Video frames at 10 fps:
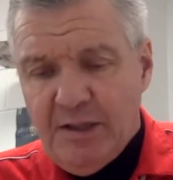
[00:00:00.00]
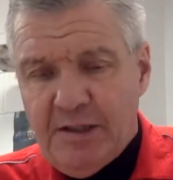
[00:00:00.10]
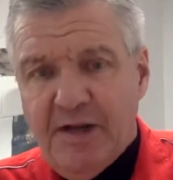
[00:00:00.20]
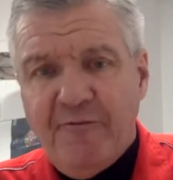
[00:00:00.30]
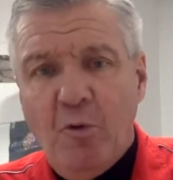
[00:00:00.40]

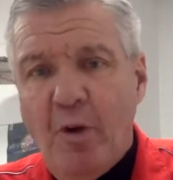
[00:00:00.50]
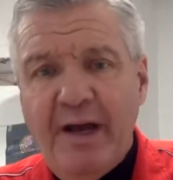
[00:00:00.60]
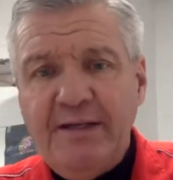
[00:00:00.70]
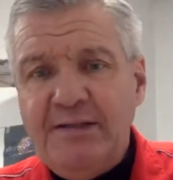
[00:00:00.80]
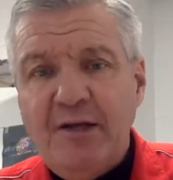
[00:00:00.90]
different
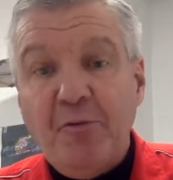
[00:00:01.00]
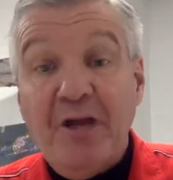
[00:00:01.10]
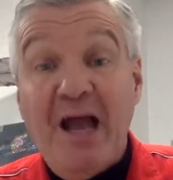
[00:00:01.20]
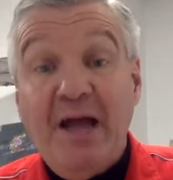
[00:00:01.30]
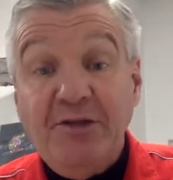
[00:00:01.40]
ways that
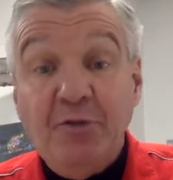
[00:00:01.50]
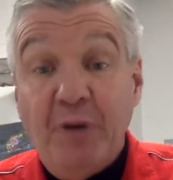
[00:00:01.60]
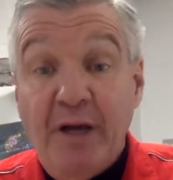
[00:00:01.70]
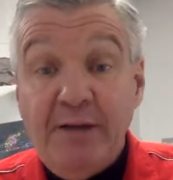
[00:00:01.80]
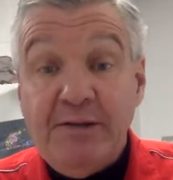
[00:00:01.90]
reaction
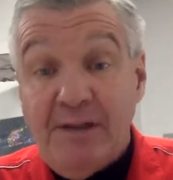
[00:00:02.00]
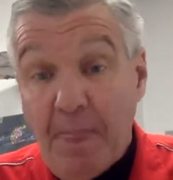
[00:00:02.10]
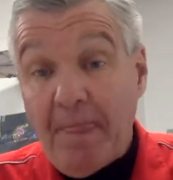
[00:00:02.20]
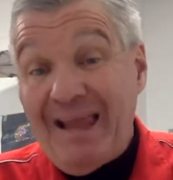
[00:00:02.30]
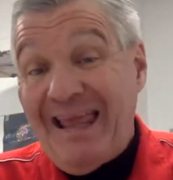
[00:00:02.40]
rates
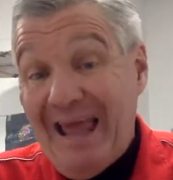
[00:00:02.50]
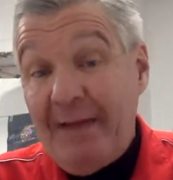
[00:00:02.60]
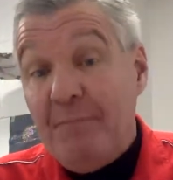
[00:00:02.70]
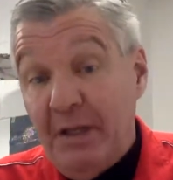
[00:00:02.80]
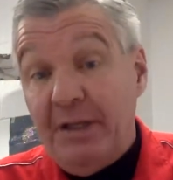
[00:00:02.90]
can
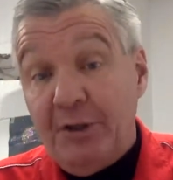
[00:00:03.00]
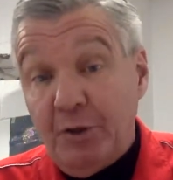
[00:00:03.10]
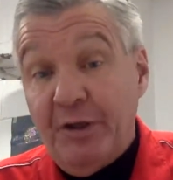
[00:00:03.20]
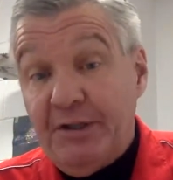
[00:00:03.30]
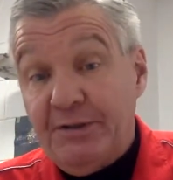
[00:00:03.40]
be
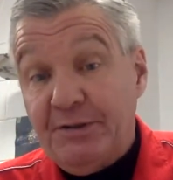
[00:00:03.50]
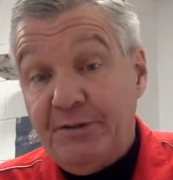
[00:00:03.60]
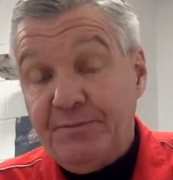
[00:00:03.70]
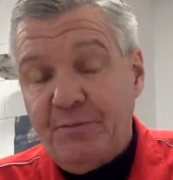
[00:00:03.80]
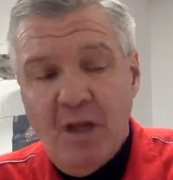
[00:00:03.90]
increased.
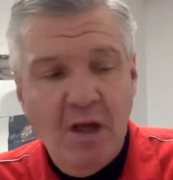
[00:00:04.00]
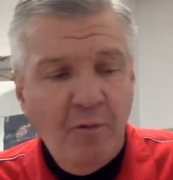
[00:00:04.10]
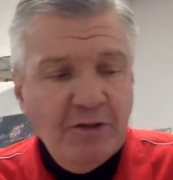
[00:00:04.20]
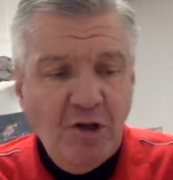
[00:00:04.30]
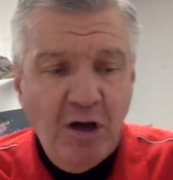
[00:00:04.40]
We
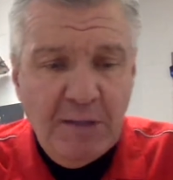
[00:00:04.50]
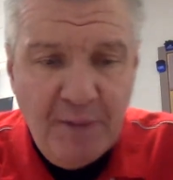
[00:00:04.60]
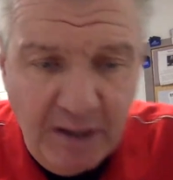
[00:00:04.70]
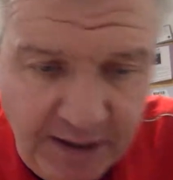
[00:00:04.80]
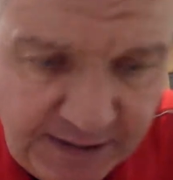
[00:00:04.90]
talk
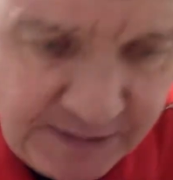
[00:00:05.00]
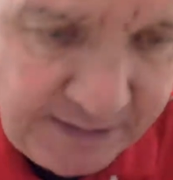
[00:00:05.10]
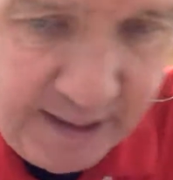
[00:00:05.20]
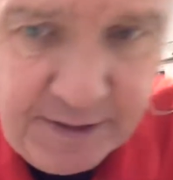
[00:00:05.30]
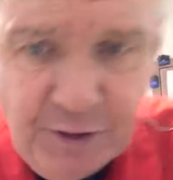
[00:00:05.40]
about this
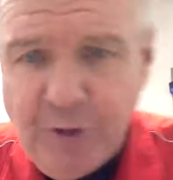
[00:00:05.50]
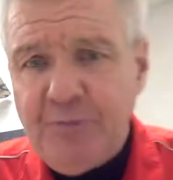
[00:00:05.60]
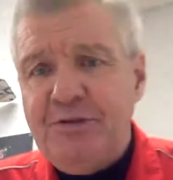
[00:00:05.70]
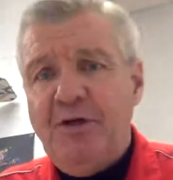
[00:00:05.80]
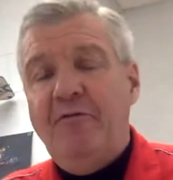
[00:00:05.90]
in
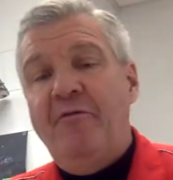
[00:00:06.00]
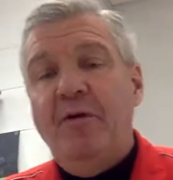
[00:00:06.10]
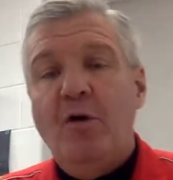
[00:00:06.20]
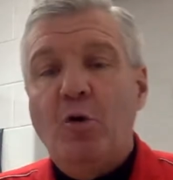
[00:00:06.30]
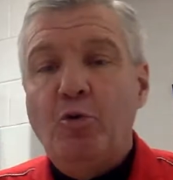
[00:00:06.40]
terms of
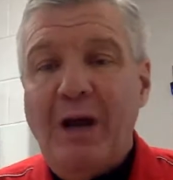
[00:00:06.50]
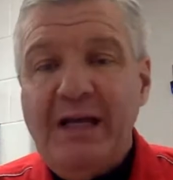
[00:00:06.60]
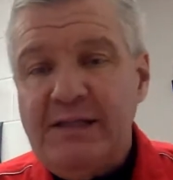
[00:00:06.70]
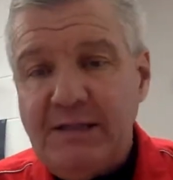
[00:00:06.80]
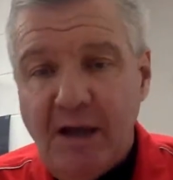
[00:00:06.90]

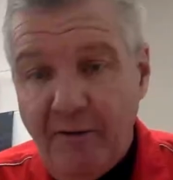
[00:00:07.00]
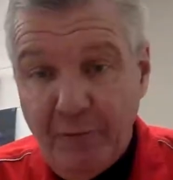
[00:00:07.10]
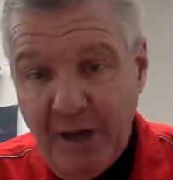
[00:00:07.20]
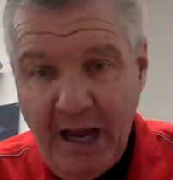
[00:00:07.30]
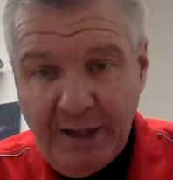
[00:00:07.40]
rates of
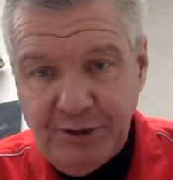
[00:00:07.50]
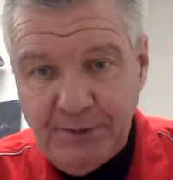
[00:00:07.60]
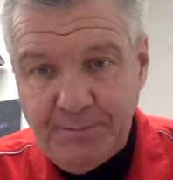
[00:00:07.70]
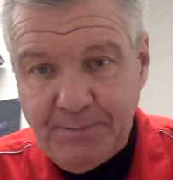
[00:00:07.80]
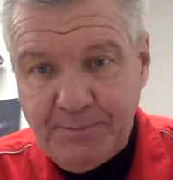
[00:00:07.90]
reaction.
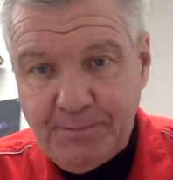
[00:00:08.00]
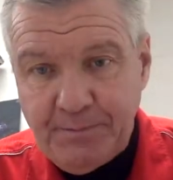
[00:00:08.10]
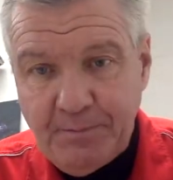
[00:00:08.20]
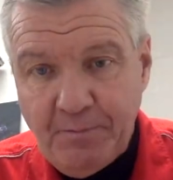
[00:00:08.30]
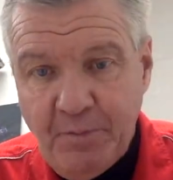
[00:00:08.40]

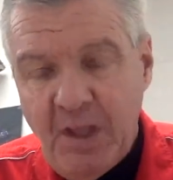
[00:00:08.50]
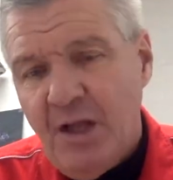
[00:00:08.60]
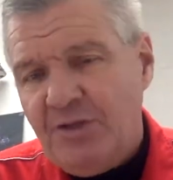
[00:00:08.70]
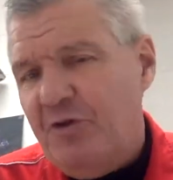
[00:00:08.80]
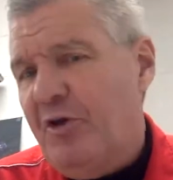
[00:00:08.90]

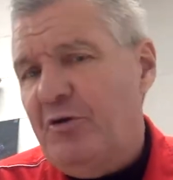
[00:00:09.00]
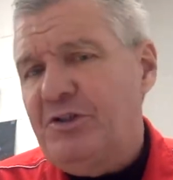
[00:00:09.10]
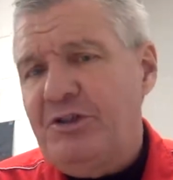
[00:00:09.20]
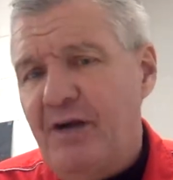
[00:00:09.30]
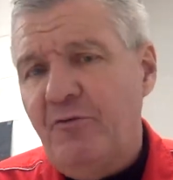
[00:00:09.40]
So there are
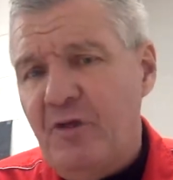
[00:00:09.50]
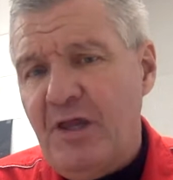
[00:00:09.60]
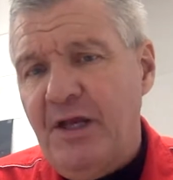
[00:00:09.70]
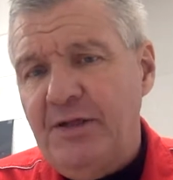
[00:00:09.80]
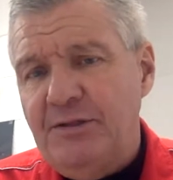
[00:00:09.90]
several
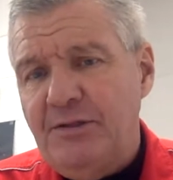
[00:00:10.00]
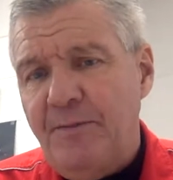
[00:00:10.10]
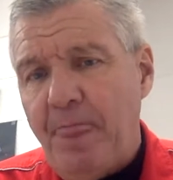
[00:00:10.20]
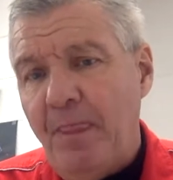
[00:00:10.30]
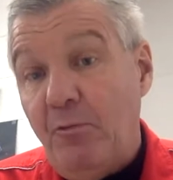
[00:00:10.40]
things
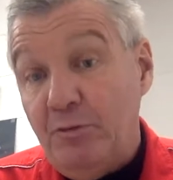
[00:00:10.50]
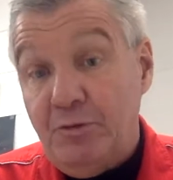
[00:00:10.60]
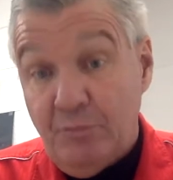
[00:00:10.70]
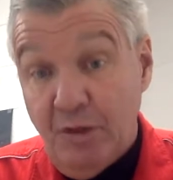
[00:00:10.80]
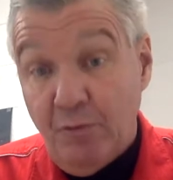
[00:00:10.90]
that
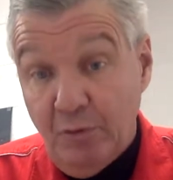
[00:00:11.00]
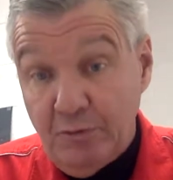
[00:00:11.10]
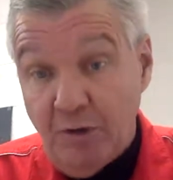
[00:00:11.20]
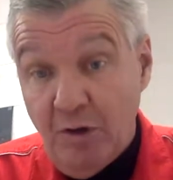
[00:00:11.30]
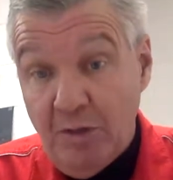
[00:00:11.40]
we'll
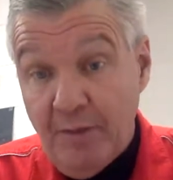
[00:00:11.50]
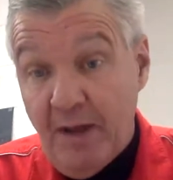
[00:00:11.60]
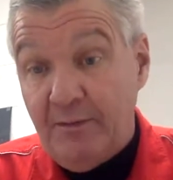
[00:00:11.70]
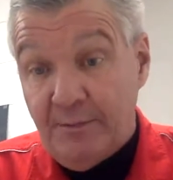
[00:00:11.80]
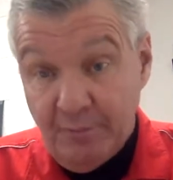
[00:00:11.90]
talk
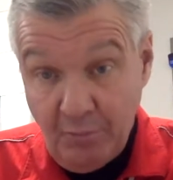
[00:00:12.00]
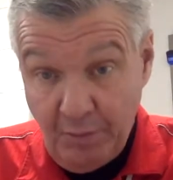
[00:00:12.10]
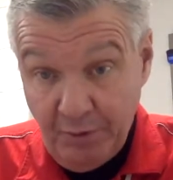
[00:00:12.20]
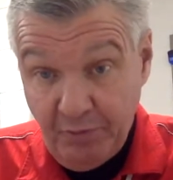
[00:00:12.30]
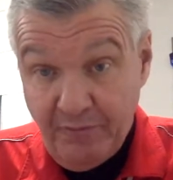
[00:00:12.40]
about, and I'm
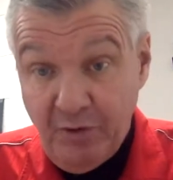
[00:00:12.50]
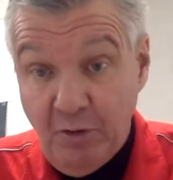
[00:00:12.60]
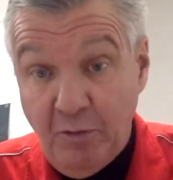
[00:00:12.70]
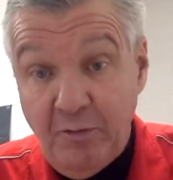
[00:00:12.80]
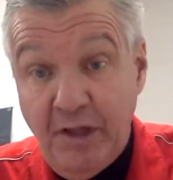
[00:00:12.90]
going to
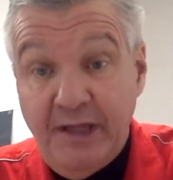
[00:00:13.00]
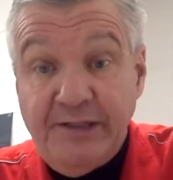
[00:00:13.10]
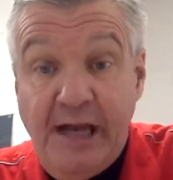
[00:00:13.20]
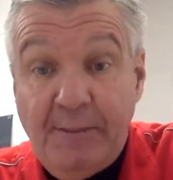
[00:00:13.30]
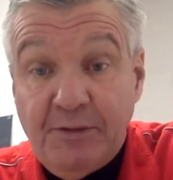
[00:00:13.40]
review the
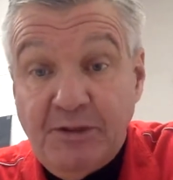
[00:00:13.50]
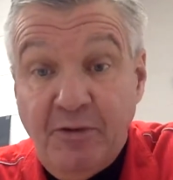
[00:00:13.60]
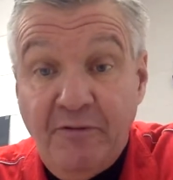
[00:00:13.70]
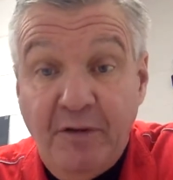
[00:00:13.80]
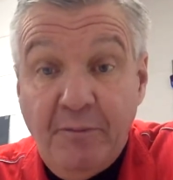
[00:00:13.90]
examples that
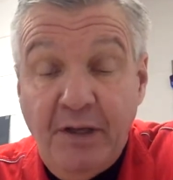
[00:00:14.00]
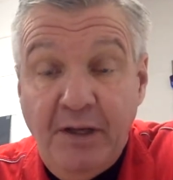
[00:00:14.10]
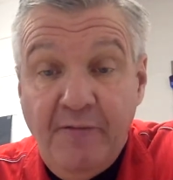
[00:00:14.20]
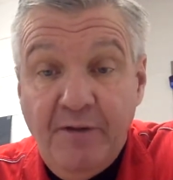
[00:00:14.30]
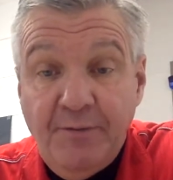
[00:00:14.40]
we've been
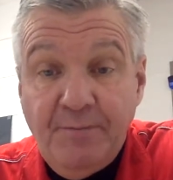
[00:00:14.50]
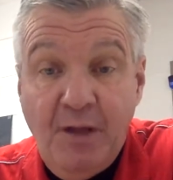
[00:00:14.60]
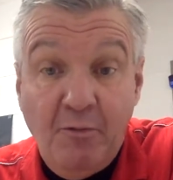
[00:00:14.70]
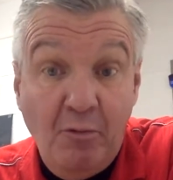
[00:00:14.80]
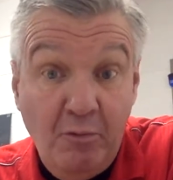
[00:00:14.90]
given
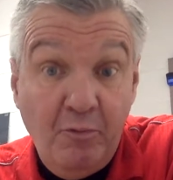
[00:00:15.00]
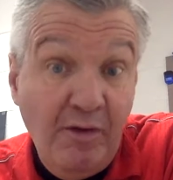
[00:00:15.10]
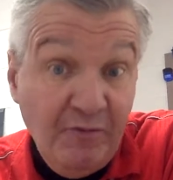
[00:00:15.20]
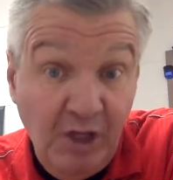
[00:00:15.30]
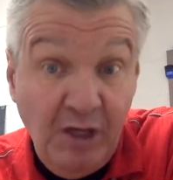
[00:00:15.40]
and what
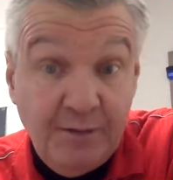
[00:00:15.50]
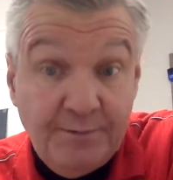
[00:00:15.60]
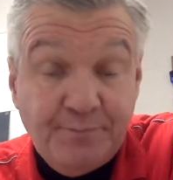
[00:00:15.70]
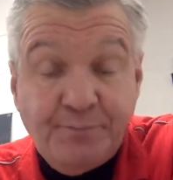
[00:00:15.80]
we've done